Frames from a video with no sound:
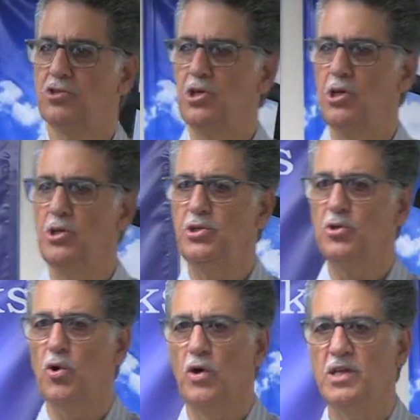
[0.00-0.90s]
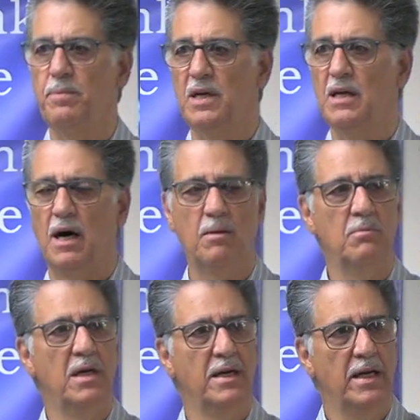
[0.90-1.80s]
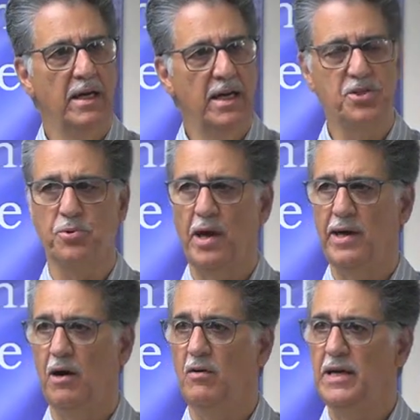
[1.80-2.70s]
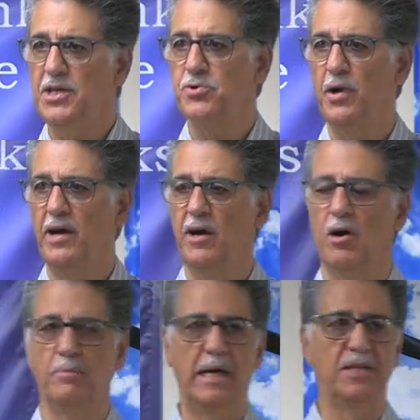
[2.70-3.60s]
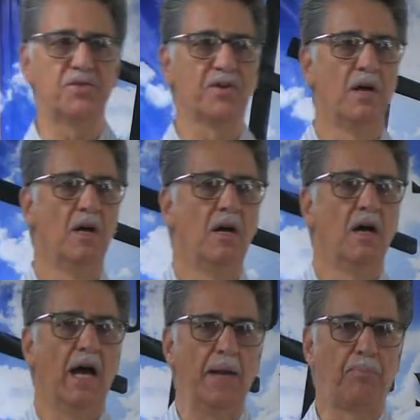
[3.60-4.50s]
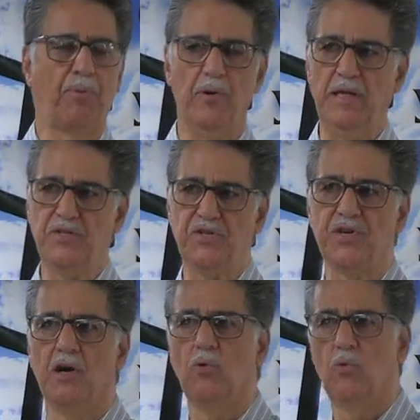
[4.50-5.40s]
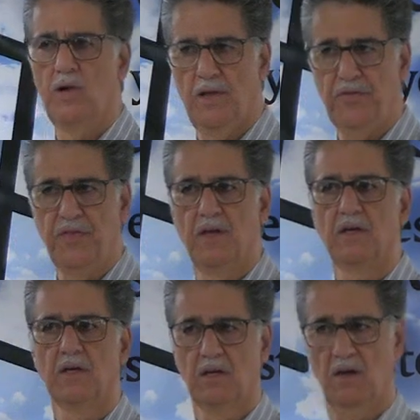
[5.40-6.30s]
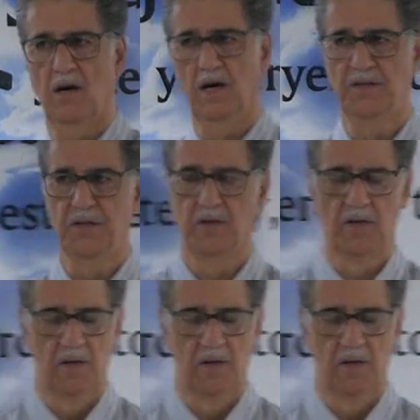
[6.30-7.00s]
to you you're going to become Israel. Israel means a prince with God.